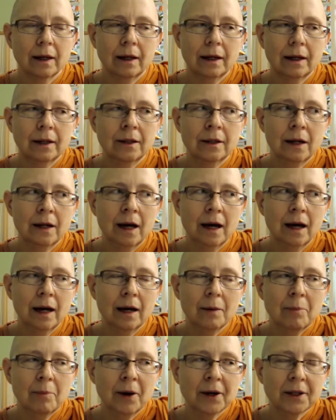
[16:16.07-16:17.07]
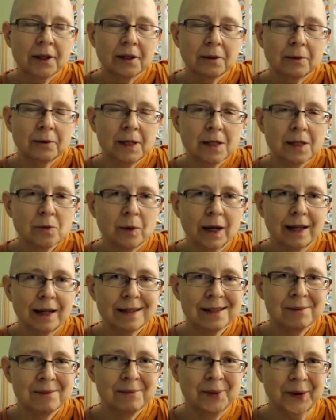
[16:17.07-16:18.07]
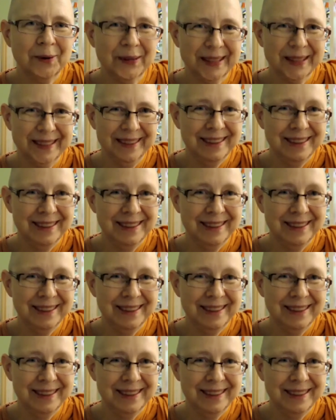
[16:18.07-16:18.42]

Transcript: Not part of the reason why it's important